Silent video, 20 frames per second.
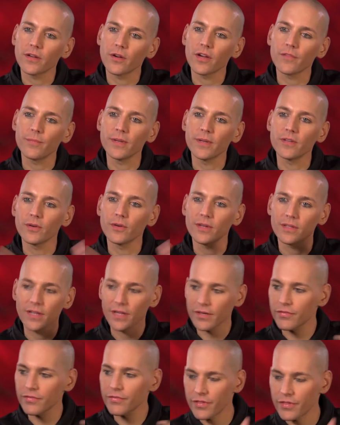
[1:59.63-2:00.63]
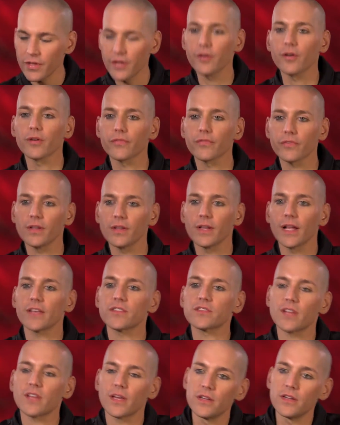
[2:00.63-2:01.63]
You know, I've been doing a lot of theater for the
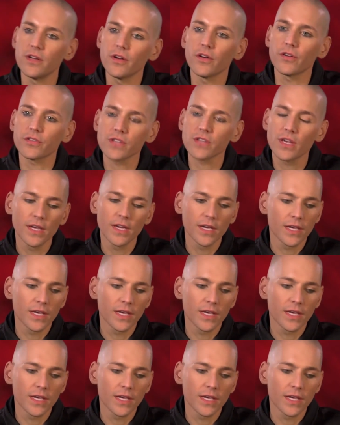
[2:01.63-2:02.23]
last 10 years,